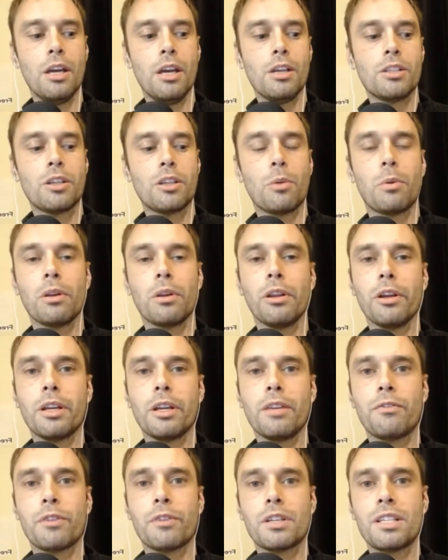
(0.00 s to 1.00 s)
So we're
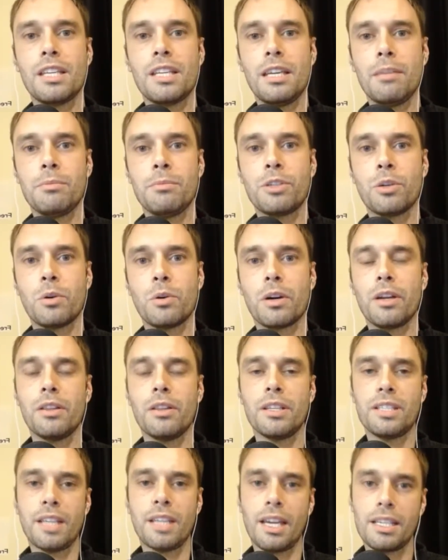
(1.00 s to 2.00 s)
looking for teams who are in
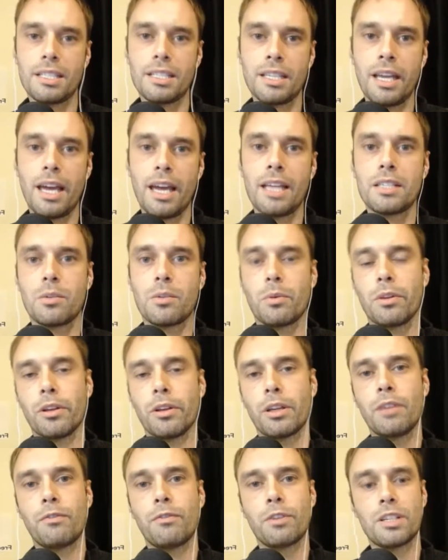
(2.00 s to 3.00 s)
the test nets, and we're
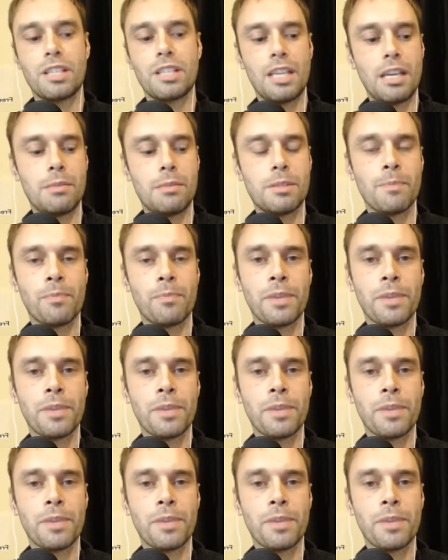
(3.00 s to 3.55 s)
looking for teams